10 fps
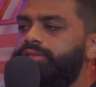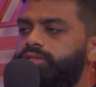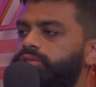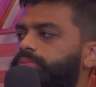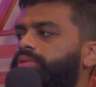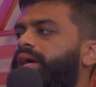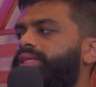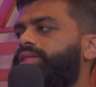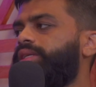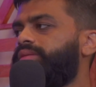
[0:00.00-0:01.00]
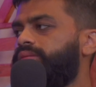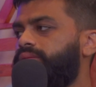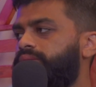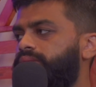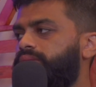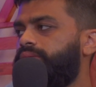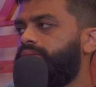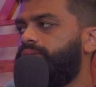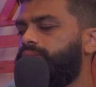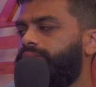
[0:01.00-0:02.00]
there's no surprise here.
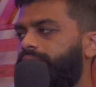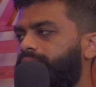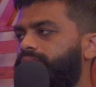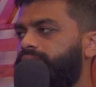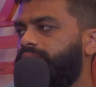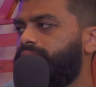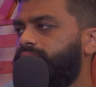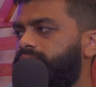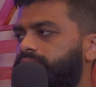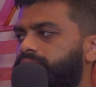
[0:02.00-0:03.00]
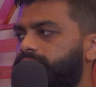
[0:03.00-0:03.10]
Right? With Texas?